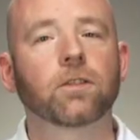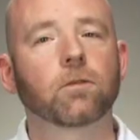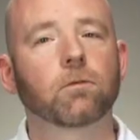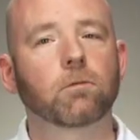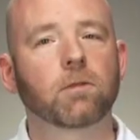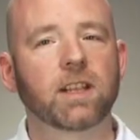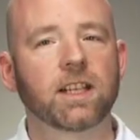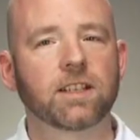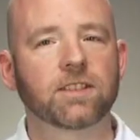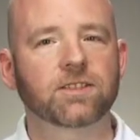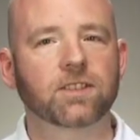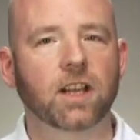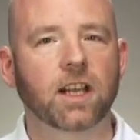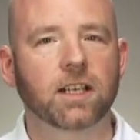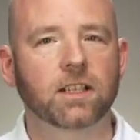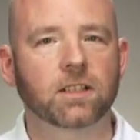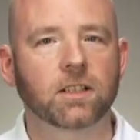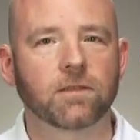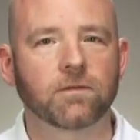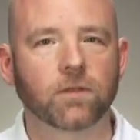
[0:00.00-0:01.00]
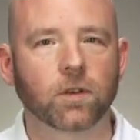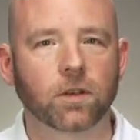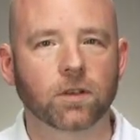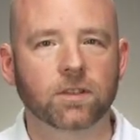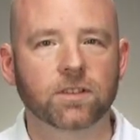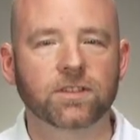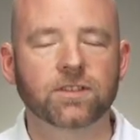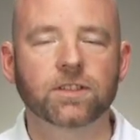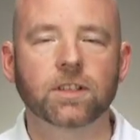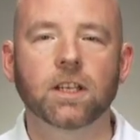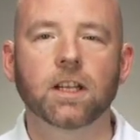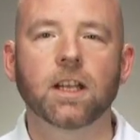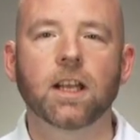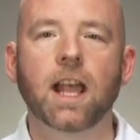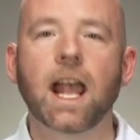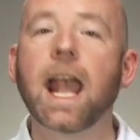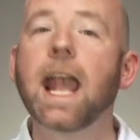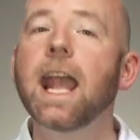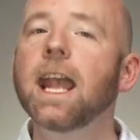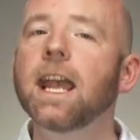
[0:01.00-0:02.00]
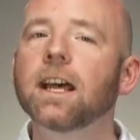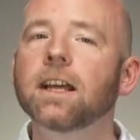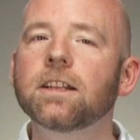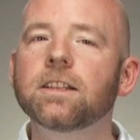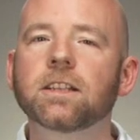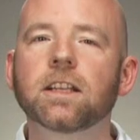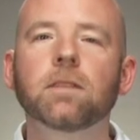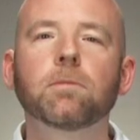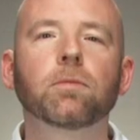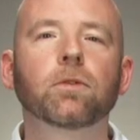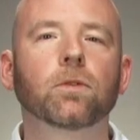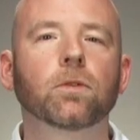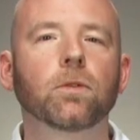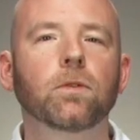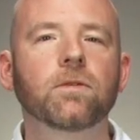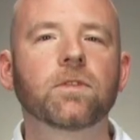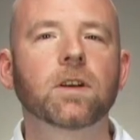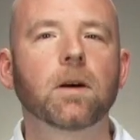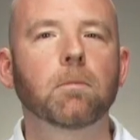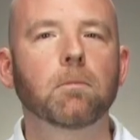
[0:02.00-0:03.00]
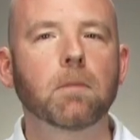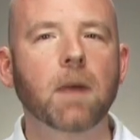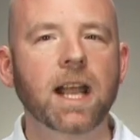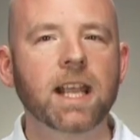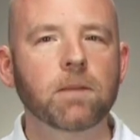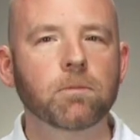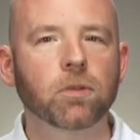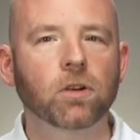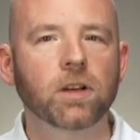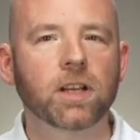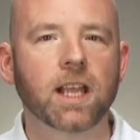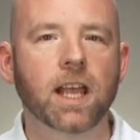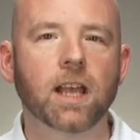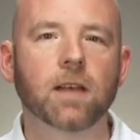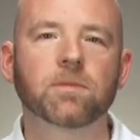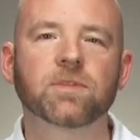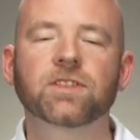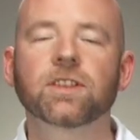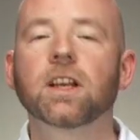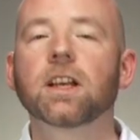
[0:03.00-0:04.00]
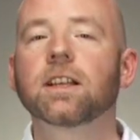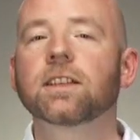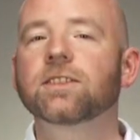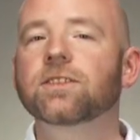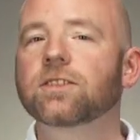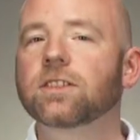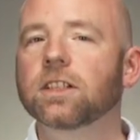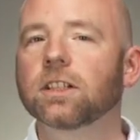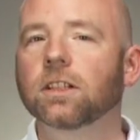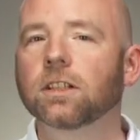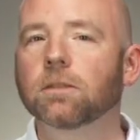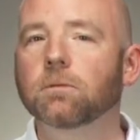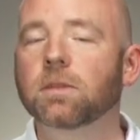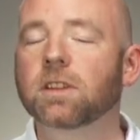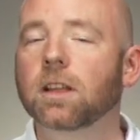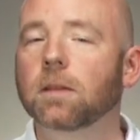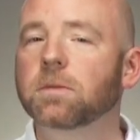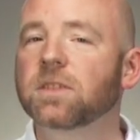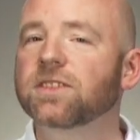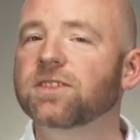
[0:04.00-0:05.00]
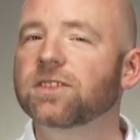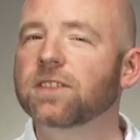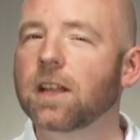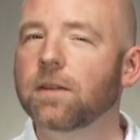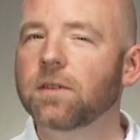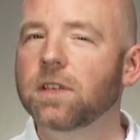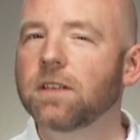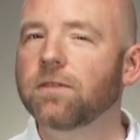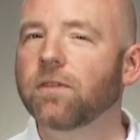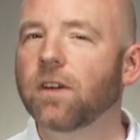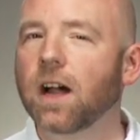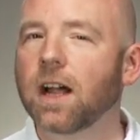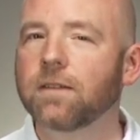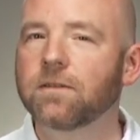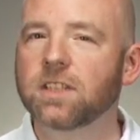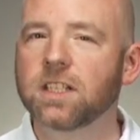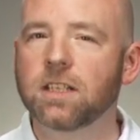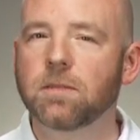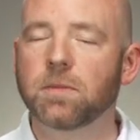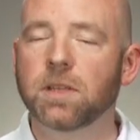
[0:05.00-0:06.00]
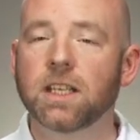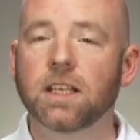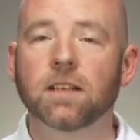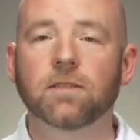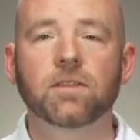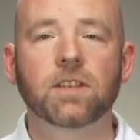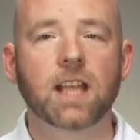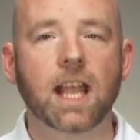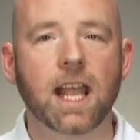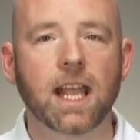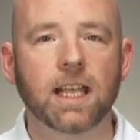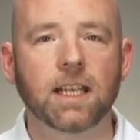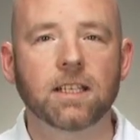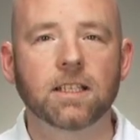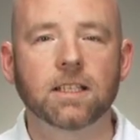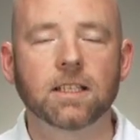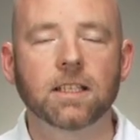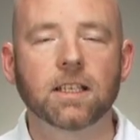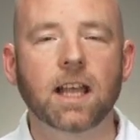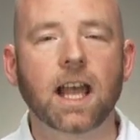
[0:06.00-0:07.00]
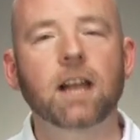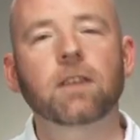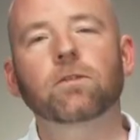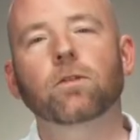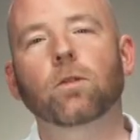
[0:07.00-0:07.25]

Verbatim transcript: the redesigned converters, and improved mic preamps, still with up to 75 dB of gain, and of